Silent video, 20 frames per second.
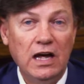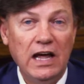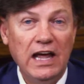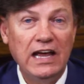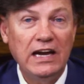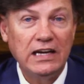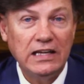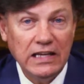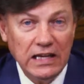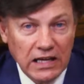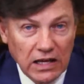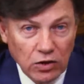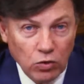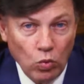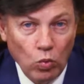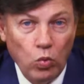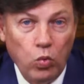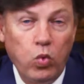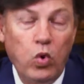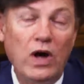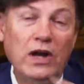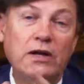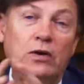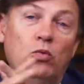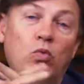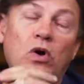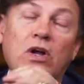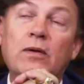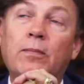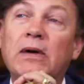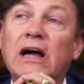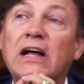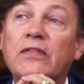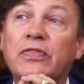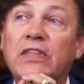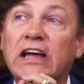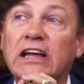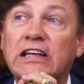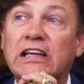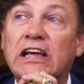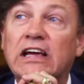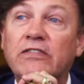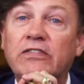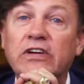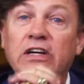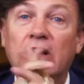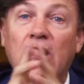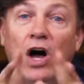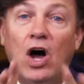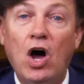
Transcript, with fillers: And again, what, what about that, Kevin?